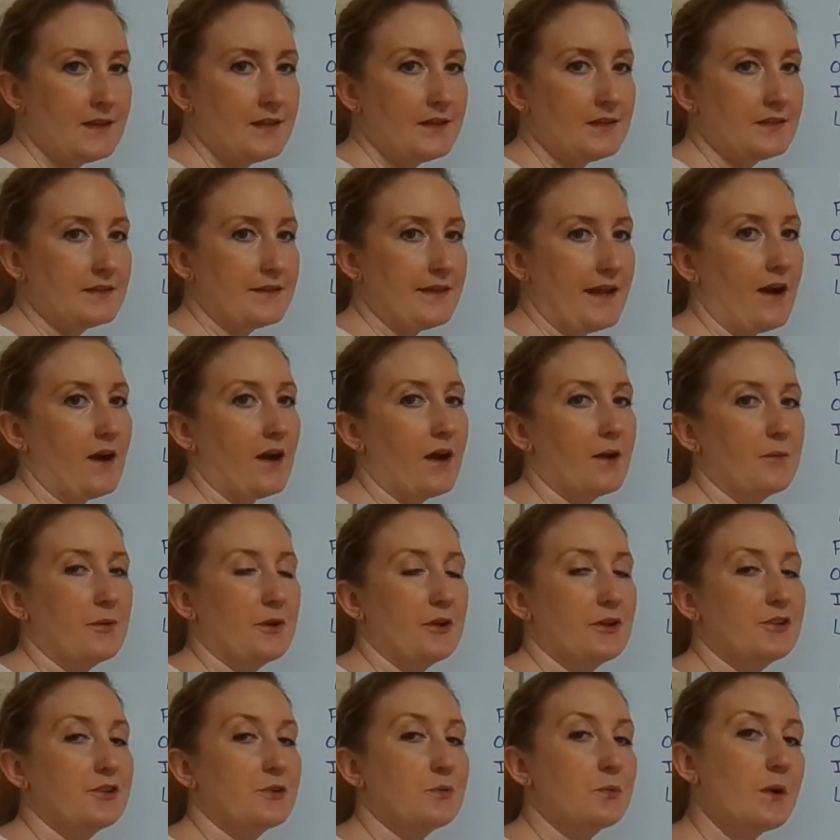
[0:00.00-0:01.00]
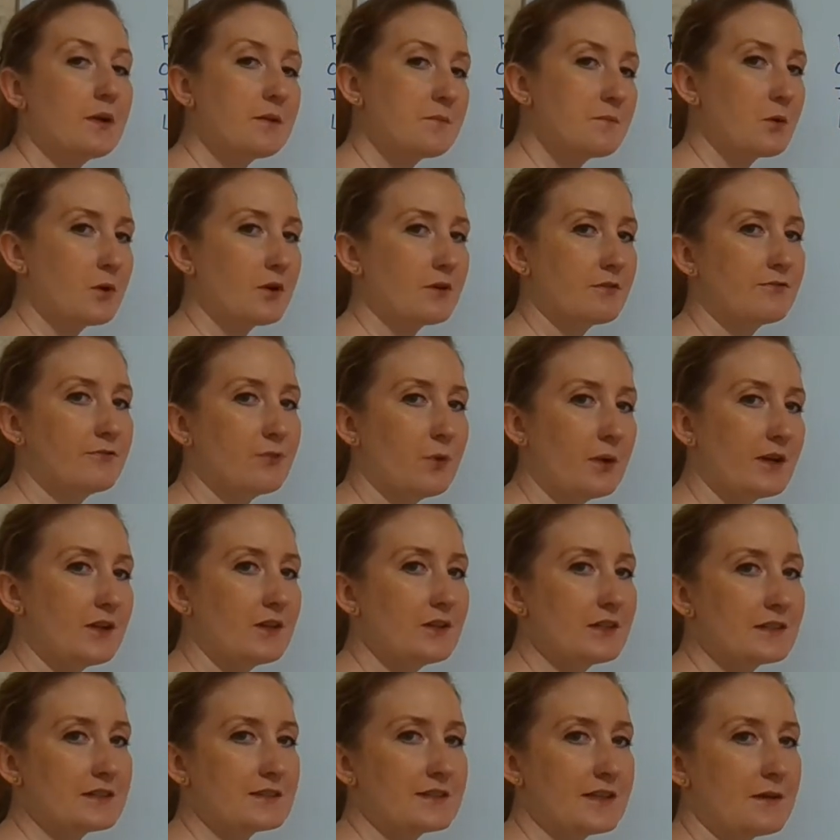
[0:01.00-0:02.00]
Now I'm going to do one more FOIL
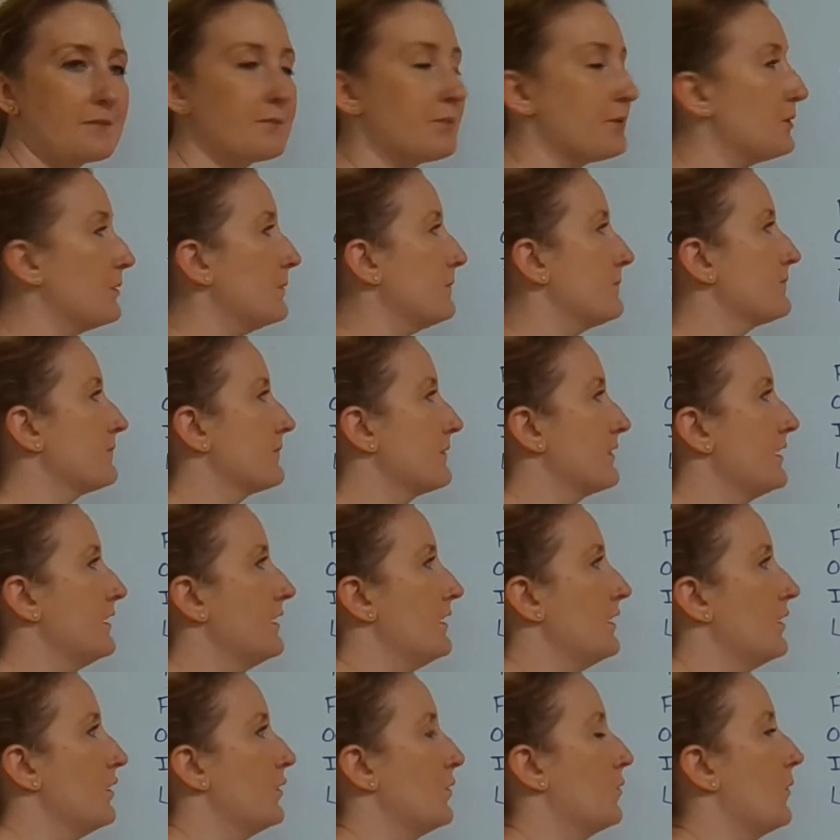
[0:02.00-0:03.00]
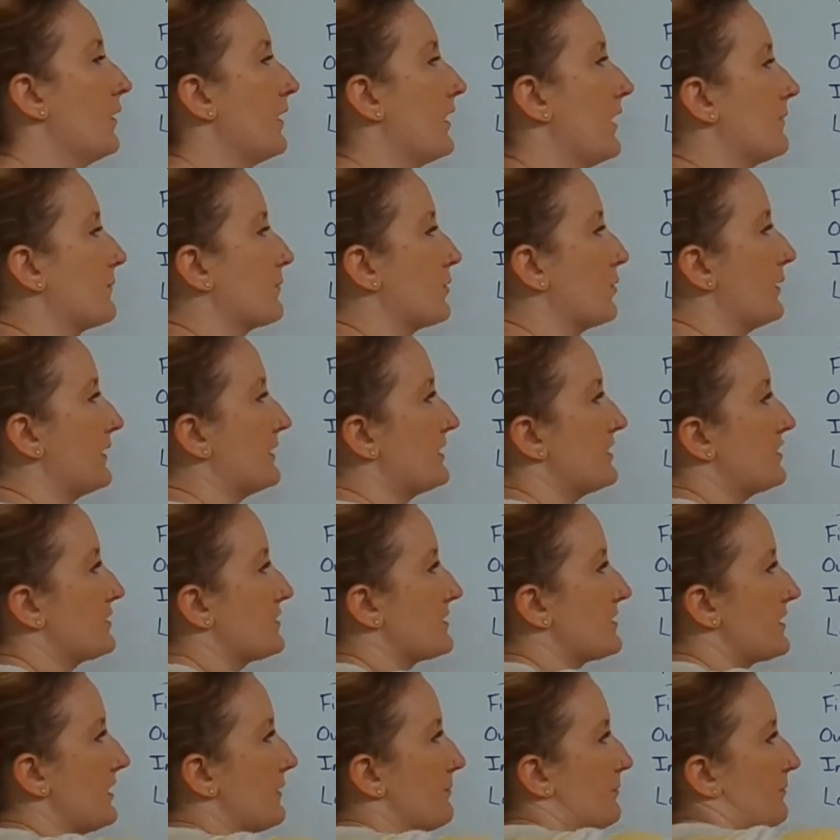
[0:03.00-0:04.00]
example where I'm going to
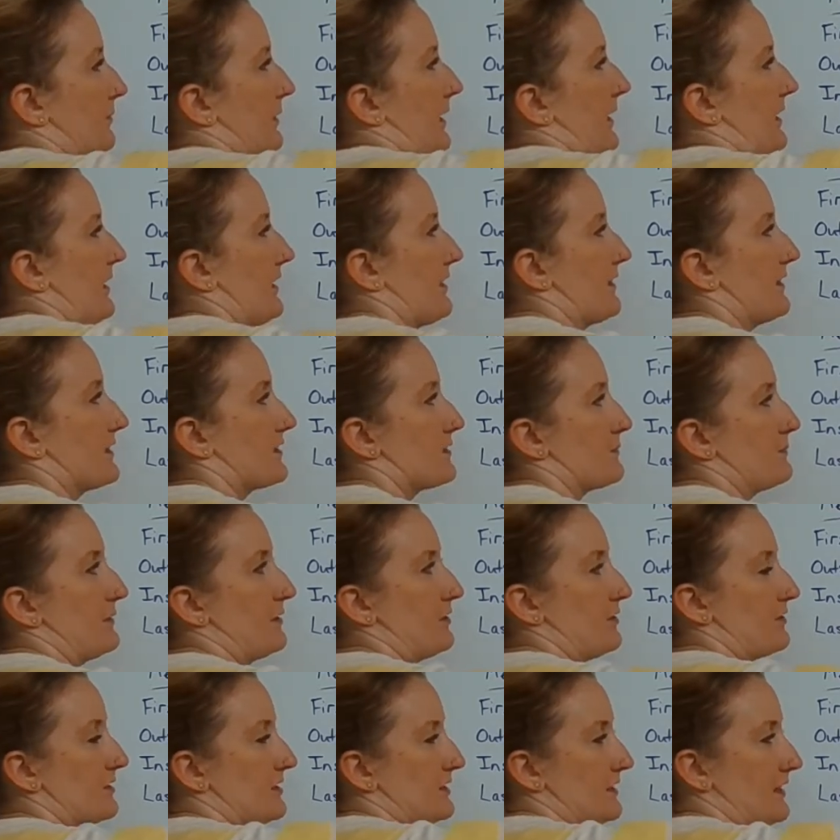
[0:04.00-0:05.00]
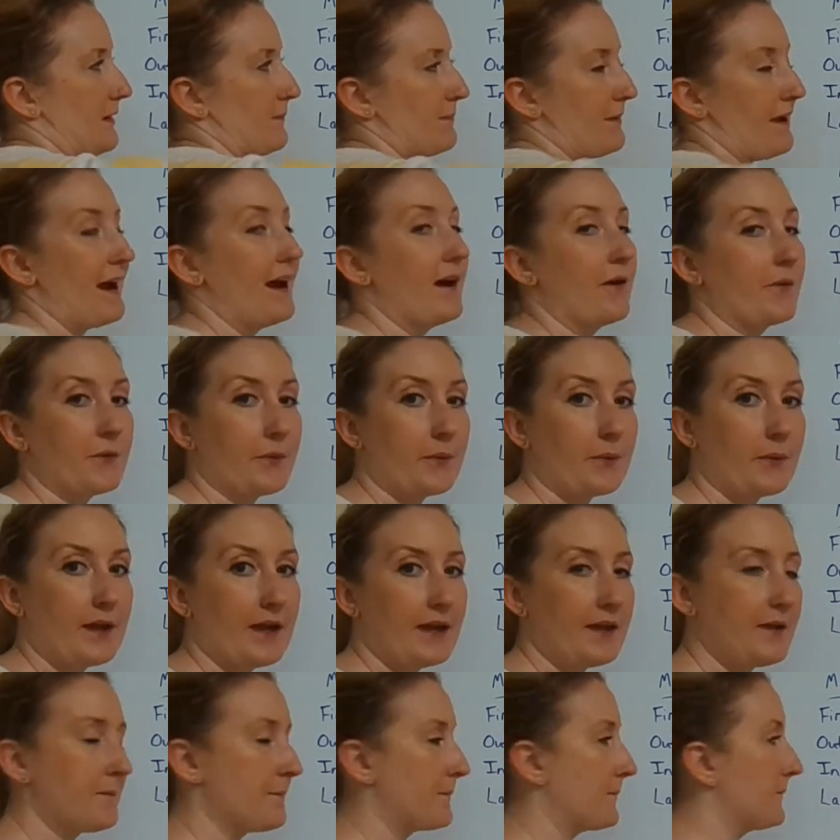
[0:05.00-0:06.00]
skip writing this middle step out,
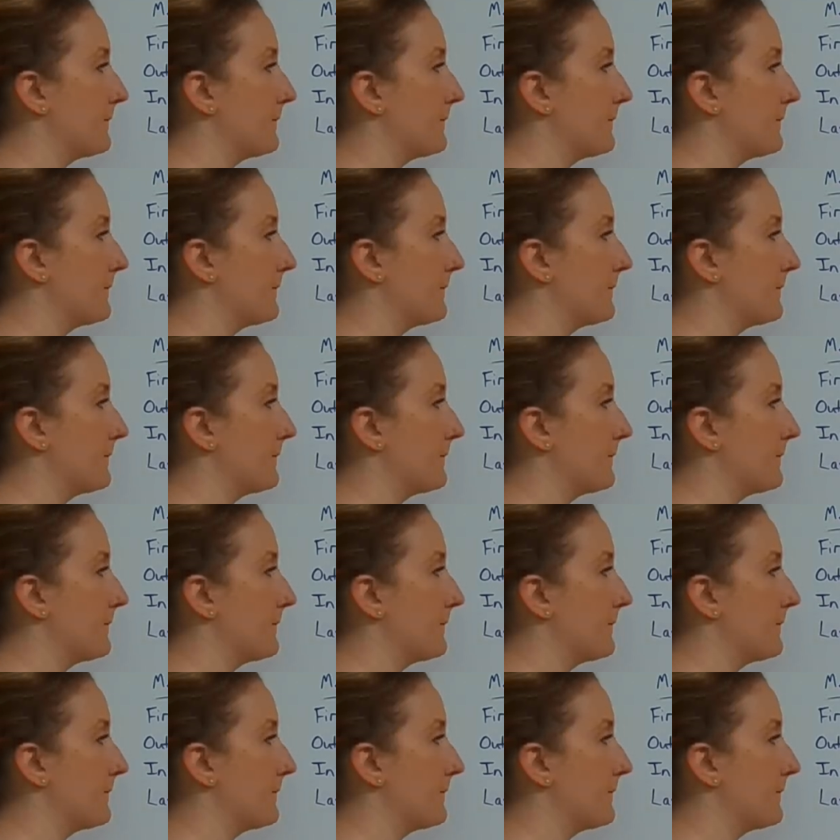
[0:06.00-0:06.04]
okay?